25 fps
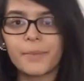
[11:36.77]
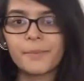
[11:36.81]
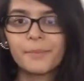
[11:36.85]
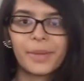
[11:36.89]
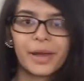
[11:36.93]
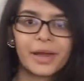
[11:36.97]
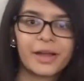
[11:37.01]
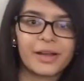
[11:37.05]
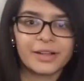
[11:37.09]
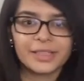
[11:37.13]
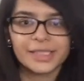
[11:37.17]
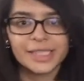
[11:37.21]

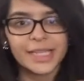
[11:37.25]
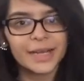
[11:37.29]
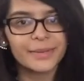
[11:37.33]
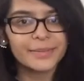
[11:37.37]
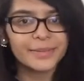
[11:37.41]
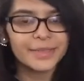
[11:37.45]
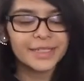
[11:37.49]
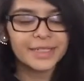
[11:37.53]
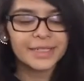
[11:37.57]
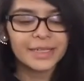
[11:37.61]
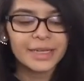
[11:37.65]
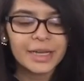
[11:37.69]
back on
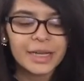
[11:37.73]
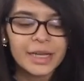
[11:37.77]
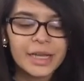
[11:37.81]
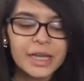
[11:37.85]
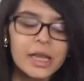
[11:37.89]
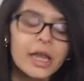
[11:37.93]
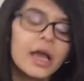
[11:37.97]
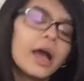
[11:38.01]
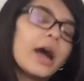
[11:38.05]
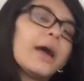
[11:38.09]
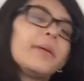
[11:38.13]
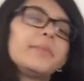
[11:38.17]
topic,
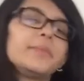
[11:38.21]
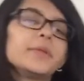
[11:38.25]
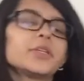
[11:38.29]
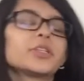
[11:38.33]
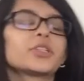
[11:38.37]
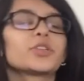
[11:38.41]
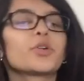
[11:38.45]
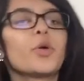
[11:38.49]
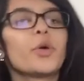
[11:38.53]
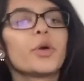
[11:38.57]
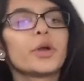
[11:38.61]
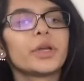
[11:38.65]
I'm
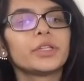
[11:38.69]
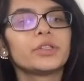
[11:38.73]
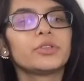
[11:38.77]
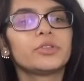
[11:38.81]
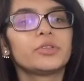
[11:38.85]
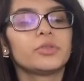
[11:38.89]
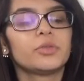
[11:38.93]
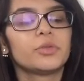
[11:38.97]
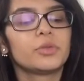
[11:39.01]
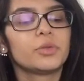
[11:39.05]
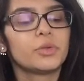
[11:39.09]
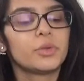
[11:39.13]
just going
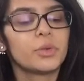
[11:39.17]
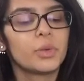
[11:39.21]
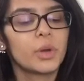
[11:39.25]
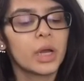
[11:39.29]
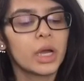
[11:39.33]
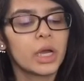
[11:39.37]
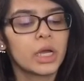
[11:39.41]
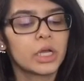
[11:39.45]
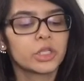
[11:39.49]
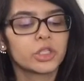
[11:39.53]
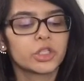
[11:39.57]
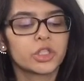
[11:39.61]
to
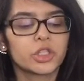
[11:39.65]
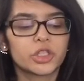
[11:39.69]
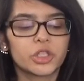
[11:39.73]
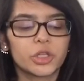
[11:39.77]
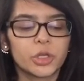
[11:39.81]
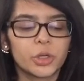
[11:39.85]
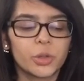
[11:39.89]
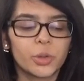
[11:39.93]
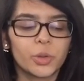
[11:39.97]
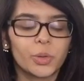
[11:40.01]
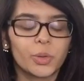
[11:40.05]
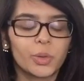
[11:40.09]

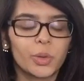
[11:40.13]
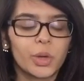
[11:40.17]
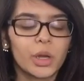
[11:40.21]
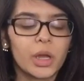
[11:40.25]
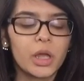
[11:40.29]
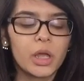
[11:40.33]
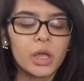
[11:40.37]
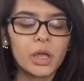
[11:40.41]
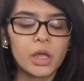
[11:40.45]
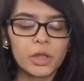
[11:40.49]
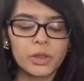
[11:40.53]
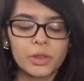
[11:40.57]
show
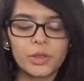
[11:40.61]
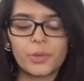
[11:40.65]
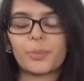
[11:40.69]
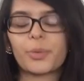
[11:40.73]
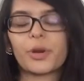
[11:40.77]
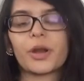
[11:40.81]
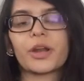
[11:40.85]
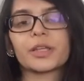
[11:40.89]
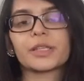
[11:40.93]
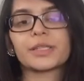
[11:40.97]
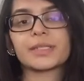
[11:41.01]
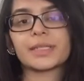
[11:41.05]
the
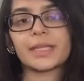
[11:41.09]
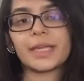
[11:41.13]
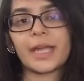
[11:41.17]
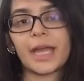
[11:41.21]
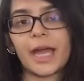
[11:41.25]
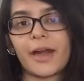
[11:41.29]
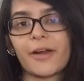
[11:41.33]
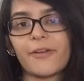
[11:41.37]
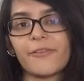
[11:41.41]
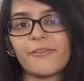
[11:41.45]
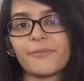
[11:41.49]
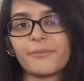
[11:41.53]
products that I
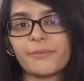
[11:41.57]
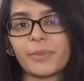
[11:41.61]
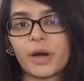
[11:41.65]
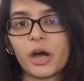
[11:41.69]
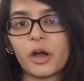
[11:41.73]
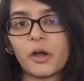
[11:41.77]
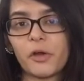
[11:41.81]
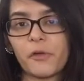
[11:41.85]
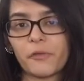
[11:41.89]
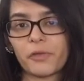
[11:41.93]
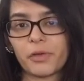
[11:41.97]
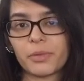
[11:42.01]
have
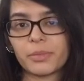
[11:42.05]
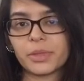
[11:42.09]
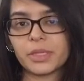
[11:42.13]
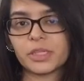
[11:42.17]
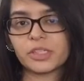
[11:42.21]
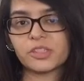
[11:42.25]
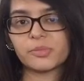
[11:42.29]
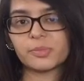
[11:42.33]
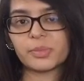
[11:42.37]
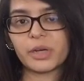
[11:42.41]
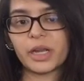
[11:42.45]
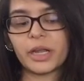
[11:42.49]
bought from
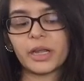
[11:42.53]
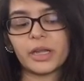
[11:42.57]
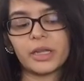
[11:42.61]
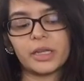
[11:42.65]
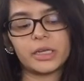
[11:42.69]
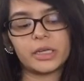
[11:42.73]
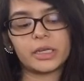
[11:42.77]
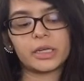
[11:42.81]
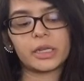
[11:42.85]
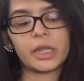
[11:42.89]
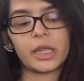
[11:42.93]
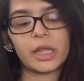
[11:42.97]
this
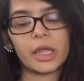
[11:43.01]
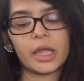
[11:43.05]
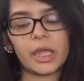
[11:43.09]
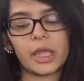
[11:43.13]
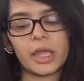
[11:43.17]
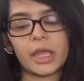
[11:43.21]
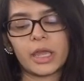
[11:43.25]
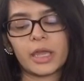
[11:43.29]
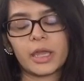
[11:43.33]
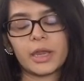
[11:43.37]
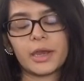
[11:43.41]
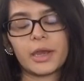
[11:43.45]
brand
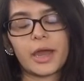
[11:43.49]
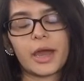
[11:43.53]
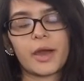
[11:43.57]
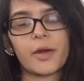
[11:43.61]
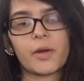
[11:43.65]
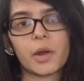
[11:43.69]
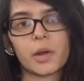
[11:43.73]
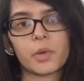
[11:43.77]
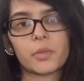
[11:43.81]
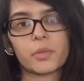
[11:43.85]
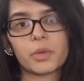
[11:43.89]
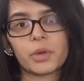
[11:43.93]
and how
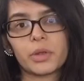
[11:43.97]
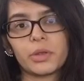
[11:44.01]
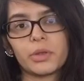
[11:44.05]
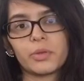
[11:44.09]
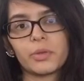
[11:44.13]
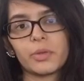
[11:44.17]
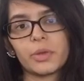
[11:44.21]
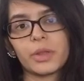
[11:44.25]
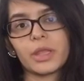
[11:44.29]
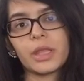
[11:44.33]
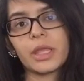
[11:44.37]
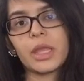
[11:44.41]
I
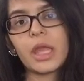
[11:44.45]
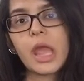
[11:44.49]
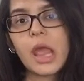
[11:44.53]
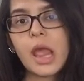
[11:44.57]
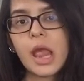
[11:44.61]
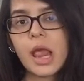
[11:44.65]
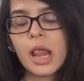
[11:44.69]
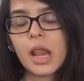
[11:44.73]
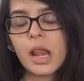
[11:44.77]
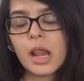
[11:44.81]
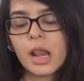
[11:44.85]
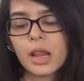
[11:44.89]
really
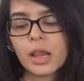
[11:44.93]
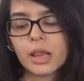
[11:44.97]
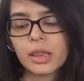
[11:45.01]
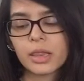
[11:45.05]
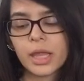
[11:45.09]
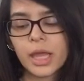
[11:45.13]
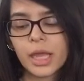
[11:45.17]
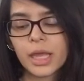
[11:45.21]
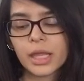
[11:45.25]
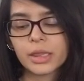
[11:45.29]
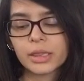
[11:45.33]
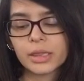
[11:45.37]

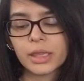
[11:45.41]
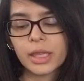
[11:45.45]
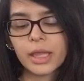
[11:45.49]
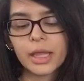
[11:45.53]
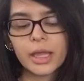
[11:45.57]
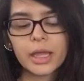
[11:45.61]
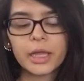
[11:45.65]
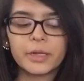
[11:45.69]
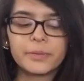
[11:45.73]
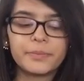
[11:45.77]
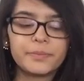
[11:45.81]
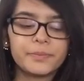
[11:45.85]
like
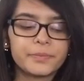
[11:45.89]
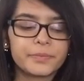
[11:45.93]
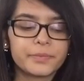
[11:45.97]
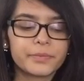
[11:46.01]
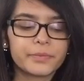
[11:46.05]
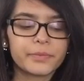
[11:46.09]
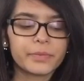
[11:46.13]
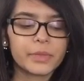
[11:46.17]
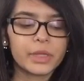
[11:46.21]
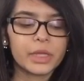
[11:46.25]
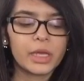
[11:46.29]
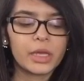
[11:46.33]
them
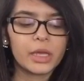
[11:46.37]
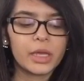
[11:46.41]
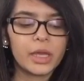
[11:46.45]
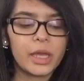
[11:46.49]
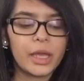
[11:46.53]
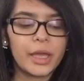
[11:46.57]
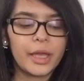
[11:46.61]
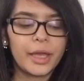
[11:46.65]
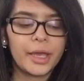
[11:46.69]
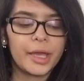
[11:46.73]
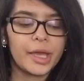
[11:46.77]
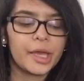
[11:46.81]

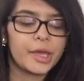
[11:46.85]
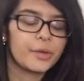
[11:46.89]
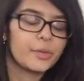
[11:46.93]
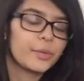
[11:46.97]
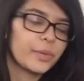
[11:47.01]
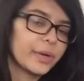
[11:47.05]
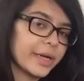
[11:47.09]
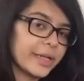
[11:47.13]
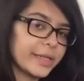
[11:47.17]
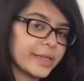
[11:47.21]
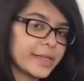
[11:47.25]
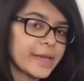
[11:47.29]
and
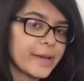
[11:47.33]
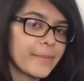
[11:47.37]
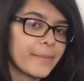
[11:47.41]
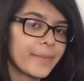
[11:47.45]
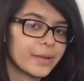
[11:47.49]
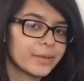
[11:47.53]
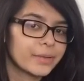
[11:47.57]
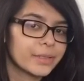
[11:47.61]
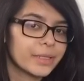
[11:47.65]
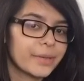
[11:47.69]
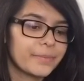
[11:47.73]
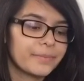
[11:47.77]
what I think
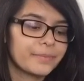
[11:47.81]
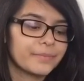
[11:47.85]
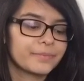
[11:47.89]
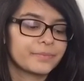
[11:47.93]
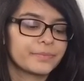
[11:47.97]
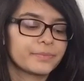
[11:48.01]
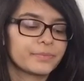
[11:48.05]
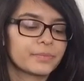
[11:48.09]
about them.